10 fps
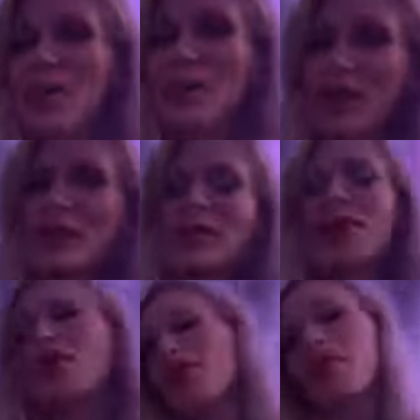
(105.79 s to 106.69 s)
Because,
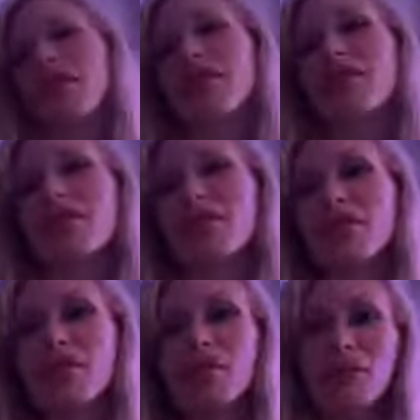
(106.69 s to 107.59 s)
I mean,
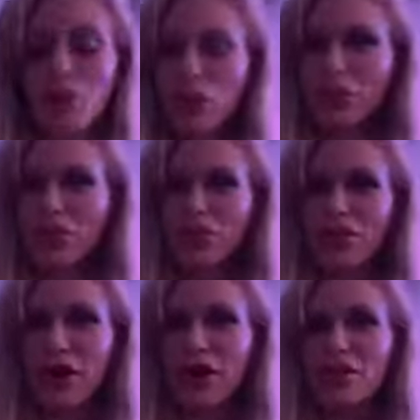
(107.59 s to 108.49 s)
most
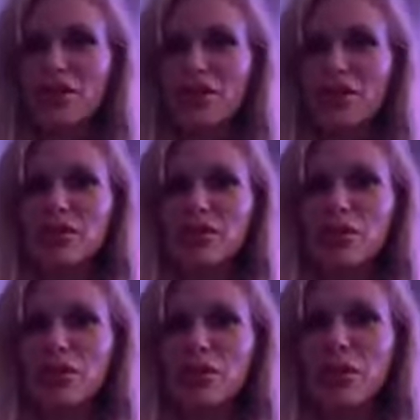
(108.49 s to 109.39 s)
fighters,
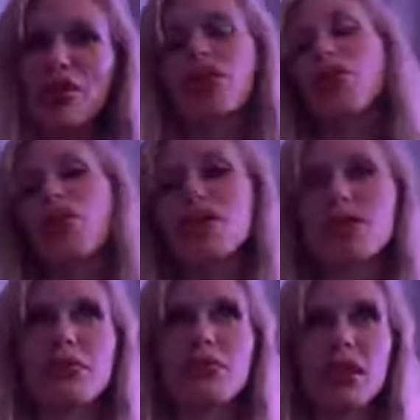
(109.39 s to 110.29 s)
whether they want to
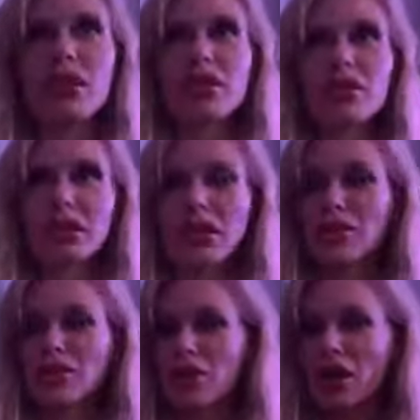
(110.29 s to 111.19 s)
admit it to
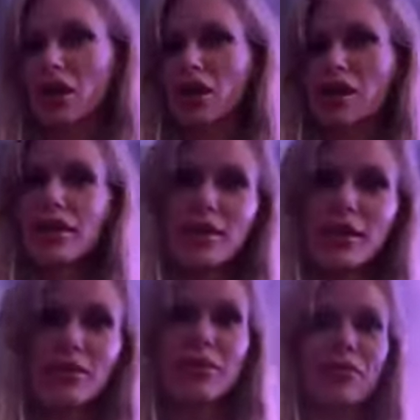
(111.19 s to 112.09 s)
themselves or not,
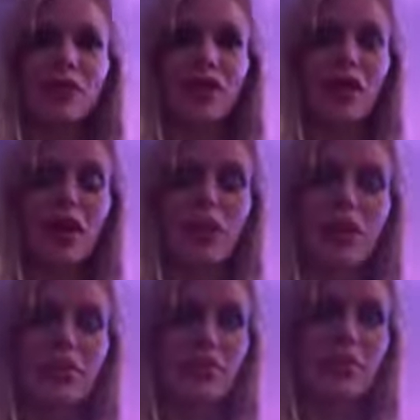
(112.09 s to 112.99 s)

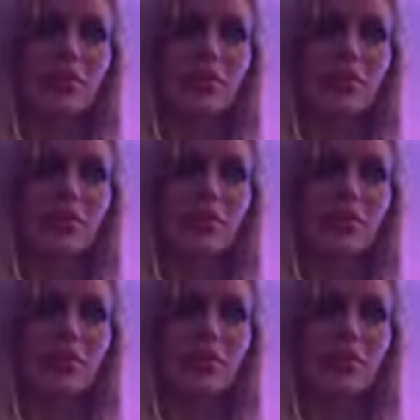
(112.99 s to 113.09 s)
don't